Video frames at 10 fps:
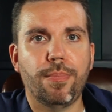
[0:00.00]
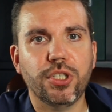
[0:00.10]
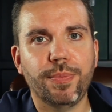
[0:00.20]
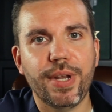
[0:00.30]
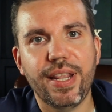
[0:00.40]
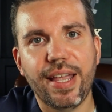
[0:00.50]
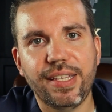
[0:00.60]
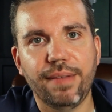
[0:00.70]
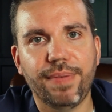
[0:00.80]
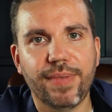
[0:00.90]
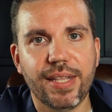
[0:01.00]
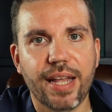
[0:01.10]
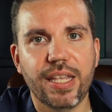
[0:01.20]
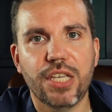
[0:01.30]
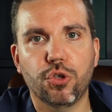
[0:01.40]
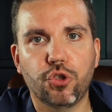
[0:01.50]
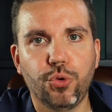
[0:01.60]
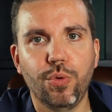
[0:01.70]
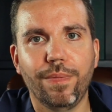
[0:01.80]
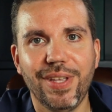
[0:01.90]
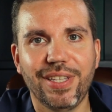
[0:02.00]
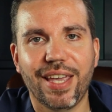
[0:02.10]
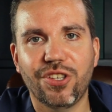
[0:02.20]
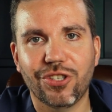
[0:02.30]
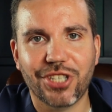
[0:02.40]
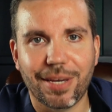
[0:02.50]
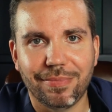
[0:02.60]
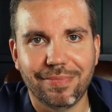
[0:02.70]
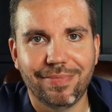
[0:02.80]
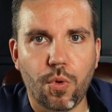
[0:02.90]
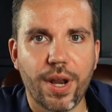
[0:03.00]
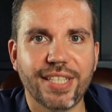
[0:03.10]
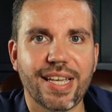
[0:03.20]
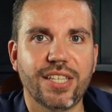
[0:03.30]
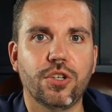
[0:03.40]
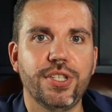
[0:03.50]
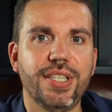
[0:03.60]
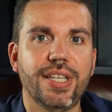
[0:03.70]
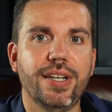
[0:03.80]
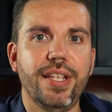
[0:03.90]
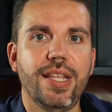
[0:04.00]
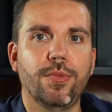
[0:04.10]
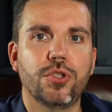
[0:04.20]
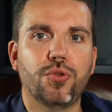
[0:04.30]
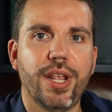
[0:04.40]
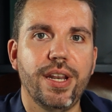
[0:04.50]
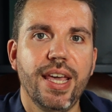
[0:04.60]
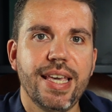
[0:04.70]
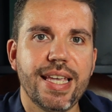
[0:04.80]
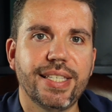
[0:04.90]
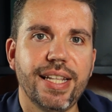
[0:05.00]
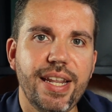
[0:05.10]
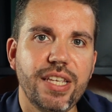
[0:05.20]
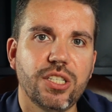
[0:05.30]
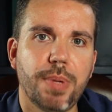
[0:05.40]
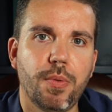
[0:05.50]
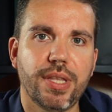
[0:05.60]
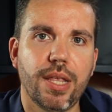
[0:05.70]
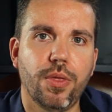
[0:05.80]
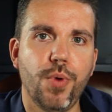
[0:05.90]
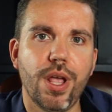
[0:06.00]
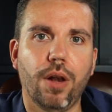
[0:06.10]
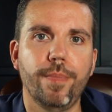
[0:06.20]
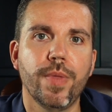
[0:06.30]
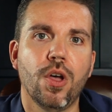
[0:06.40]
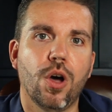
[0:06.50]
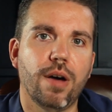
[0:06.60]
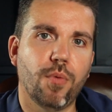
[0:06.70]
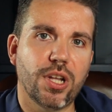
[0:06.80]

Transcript: approximately 1959, is a true vintage gem. Rolex has consistently demonstrated its leading spirit in the realm of